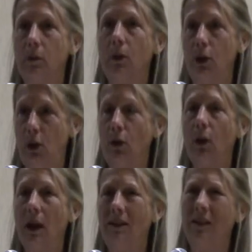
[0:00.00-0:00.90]

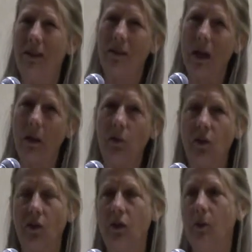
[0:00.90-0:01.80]
utilizing the same
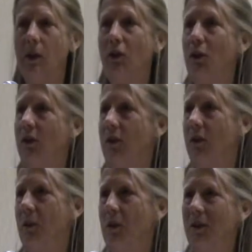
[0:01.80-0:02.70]
system. It's a good
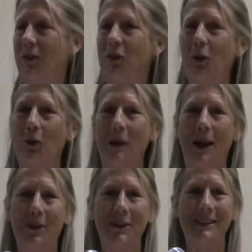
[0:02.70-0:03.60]
system because it's solar
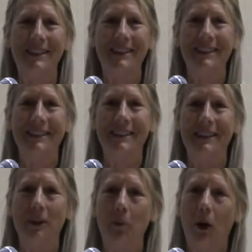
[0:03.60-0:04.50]
powered.
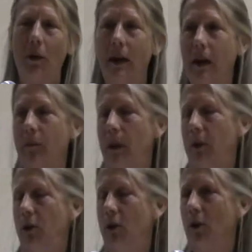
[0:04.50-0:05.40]
In Nepal they have
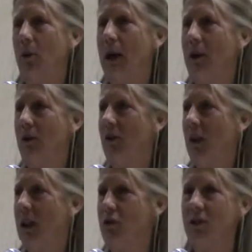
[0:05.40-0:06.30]
maybe 2 to 3 hours of
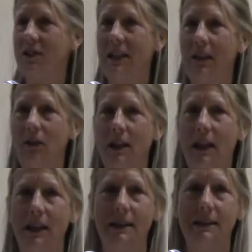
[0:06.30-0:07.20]
electricity every
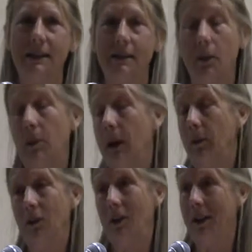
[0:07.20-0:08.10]
day,
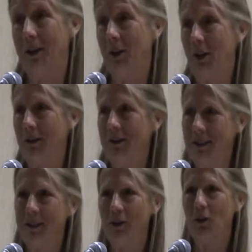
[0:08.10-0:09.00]
sometimes none at all,
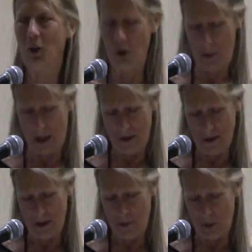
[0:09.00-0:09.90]
so solar power
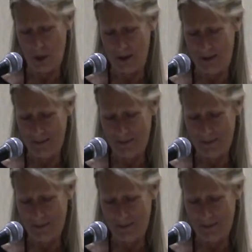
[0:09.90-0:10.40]
is important.